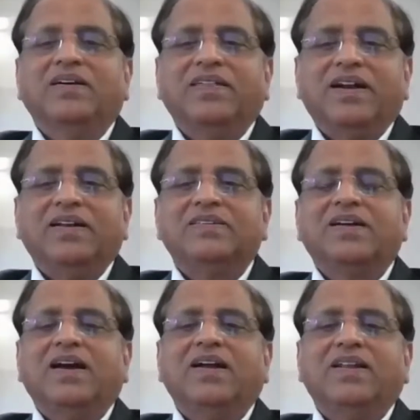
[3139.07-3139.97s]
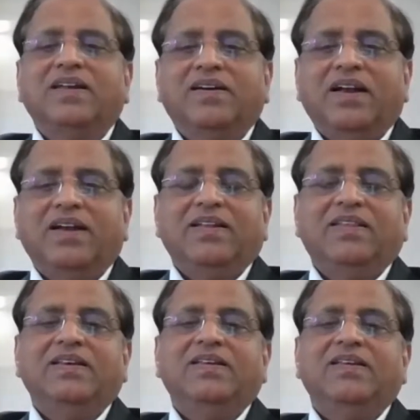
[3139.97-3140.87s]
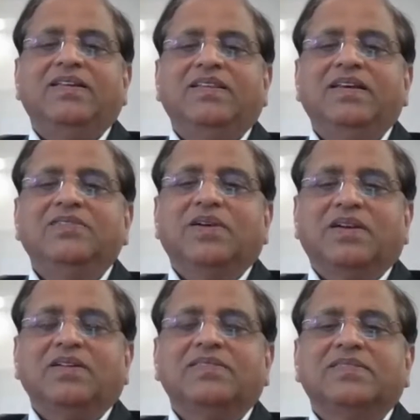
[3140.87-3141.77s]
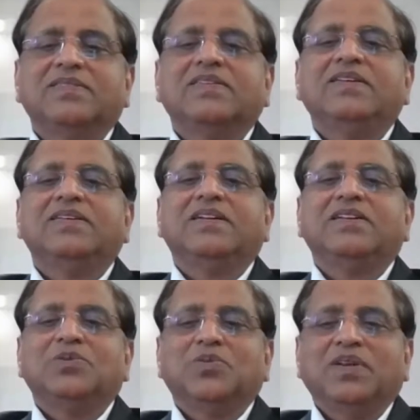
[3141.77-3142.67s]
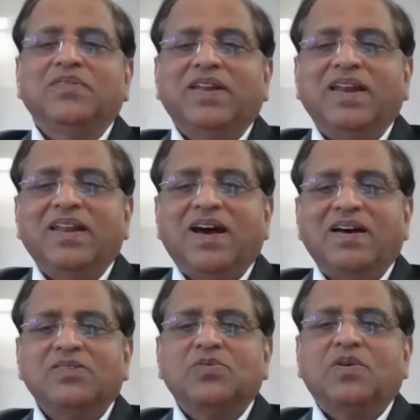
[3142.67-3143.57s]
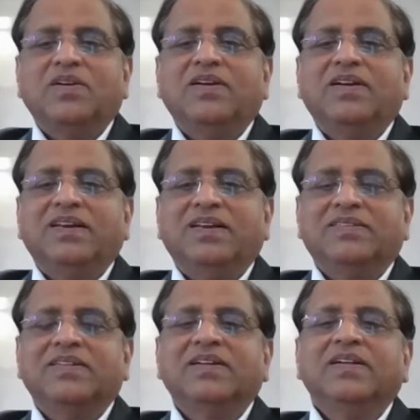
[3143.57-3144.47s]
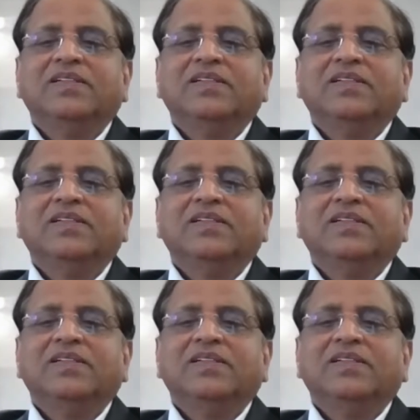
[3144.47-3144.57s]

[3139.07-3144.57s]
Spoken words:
that design, and these were, since these are issued in very large quantities,